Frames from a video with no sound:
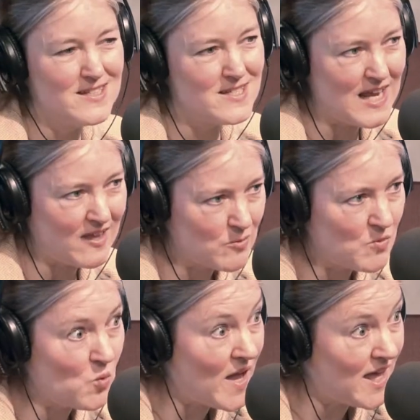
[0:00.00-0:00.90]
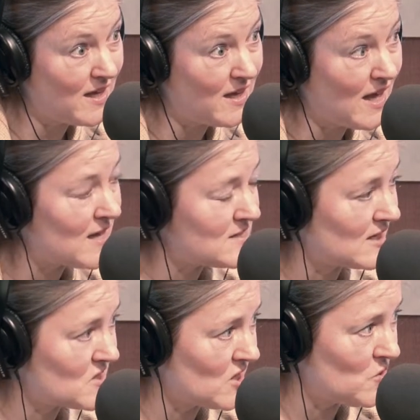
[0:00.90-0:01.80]
to take them away as
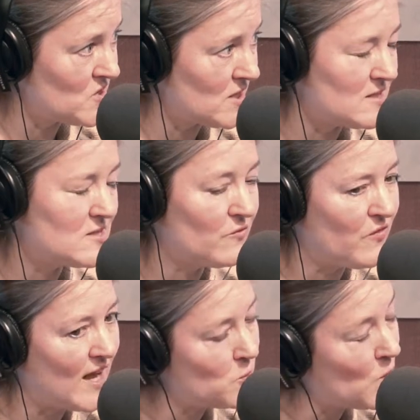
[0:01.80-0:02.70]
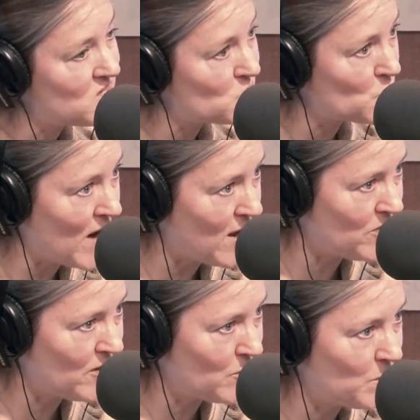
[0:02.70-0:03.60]
excuses, to find ways
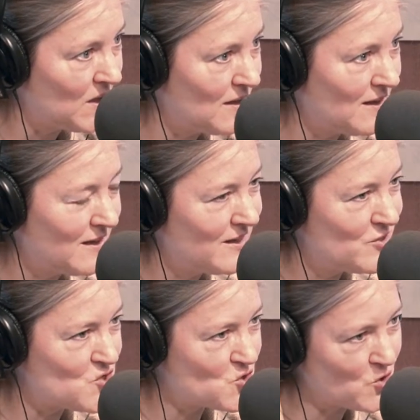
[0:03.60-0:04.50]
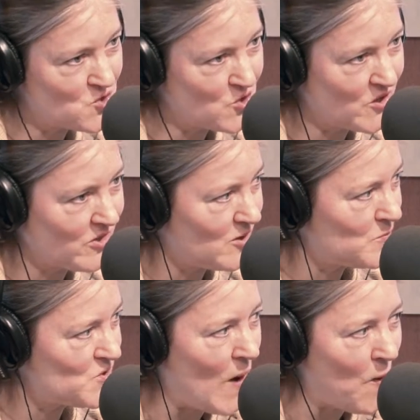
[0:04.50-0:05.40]
around them, to short circuit
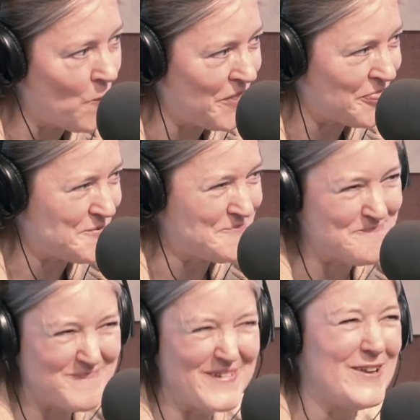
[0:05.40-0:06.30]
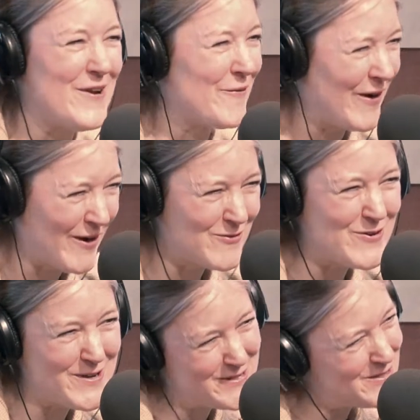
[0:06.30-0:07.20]
them, to outwit them, whatever
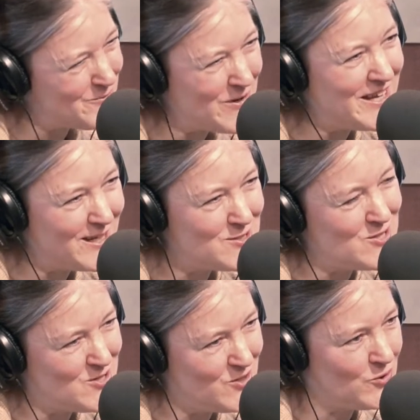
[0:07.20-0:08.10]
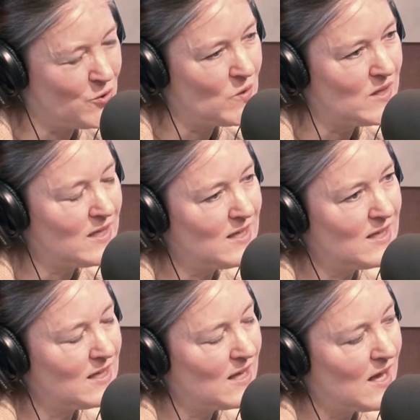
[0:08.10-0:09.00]
it is that we need to do
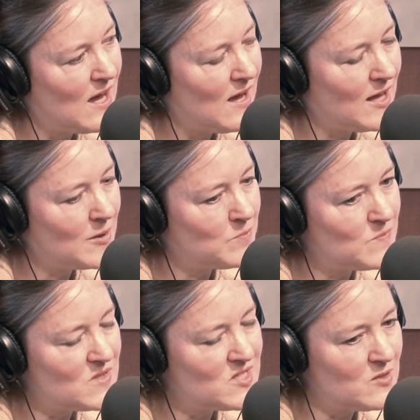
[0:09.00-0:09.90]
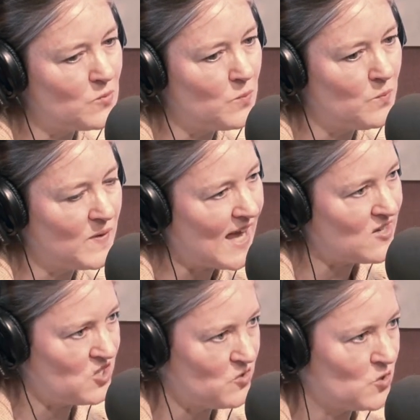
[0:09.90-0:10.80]
to
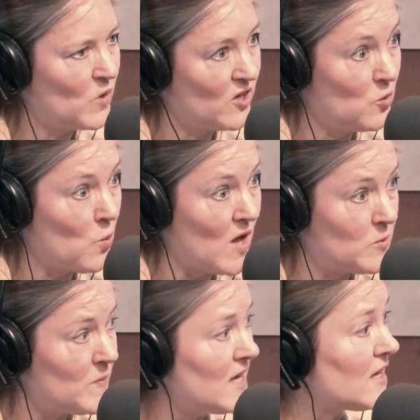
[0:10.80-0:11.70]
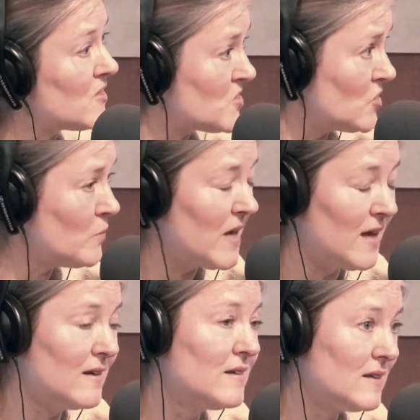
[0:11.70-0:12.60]
get you to where you want to be,
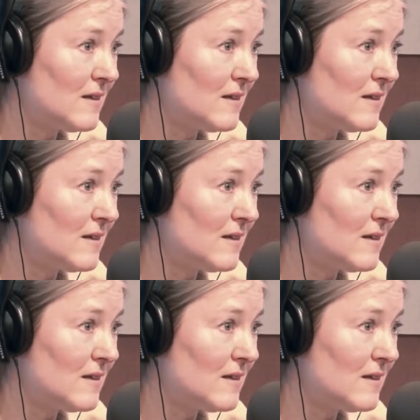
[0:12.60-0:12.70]
assuming,